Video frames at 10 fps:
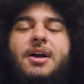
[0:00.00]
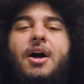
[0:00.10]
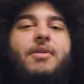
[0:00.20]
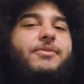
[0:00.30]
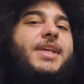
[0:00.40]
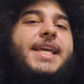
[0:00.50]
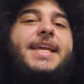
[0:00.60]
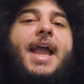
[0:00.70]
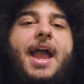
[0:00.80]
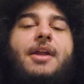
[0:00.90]
of
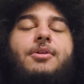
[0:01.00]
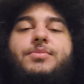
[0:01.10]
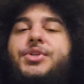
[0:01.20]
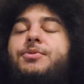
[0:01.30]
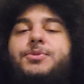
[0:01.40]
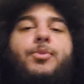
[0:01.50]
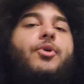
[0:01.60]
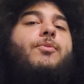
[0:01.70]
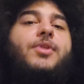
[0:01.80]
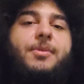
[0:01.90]
King Adam, she was
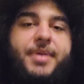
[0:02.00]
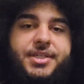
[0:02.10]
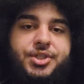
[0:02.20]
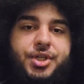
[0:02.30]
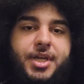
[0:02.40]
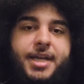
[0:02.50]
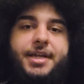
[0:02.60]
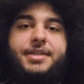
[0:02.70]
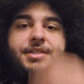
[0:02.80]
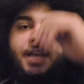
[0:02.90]
born with the best
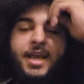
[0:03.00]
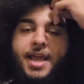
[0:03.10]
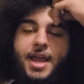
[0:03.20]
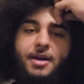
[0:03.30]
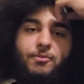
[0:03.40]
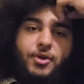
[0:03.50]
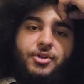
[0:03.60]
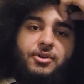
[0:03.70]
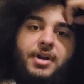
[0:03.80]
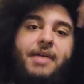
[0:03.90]
genetics. And with
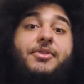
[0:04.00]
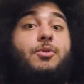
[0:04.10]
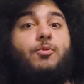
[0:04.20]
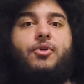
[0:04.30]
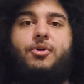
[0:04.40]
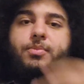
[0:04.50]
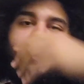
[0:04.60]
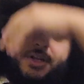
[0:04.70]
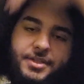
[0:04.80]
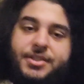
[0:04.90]
her having the royal
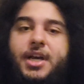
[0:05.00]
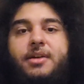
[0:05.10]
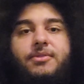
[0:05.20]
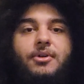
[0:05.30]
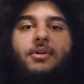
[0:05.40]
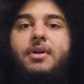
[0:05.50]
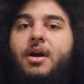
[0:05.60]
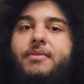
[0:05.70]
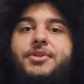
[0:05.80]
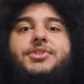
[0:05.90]
blood inside of her,
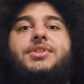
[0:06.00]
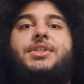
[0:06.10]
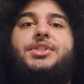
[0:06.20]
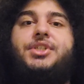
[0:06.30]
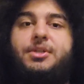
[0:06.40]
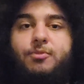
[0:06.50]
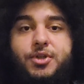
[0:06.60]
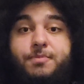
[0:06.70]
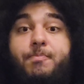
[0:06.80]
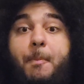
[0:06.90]
obviously, she
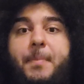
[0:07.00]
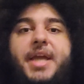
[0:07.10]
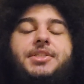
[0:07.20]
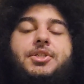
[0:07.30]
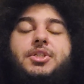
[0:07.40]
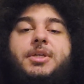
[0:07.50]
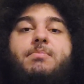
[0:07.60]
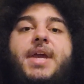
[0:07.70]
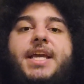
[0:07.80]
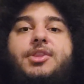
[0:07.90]
was basically
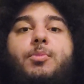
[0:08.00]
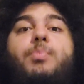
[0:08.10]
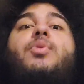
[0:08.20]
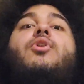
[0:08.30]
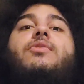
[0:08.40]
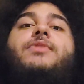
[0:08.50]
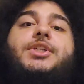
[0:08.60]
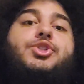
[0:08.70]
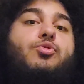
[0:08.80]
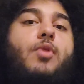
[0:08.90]
made the
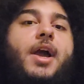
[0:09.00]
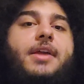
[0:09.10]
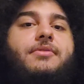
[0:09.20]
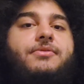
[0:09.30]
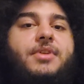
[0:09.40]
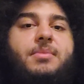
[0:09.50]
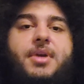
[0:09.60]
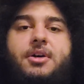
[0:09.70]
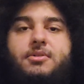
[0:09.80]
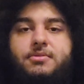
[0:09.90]
perfect Jorian
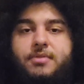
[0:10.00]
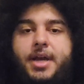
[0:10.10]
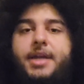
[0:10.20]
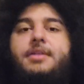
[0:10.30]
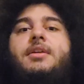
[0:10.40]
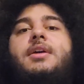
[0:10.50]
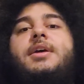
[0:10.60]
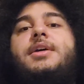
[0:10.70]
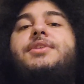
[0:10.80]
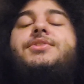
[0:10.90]
female, right?
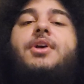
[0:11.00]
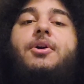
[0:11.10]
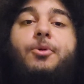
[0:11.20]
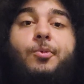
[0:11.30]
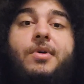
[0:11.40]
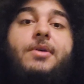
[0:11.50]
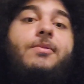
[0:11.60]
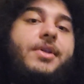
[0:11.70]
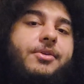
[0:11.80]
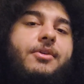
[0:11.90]
So,
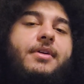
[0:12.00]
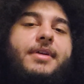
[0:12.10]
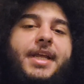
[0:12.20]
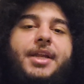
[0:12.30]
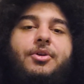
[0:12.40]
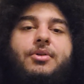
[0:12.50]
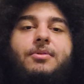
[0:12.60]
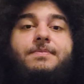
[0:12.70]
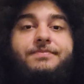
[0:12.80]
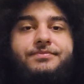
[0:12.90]
with her getting her,
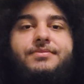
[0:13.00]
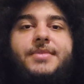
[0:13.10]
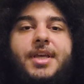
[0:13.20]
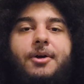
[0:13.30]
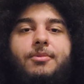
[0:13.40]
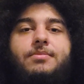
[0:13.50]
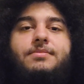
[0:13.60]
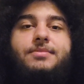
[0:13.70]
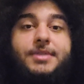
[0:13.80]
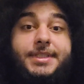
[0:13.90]

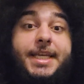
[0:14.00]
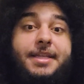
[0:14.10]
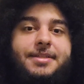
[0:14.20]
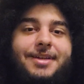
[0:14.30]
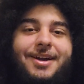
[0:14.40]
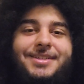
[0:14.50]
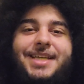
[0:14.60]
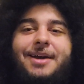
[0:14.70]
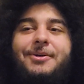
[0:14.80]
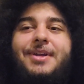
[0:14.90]
teeth knocked
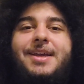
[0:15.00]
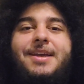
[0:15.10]
out,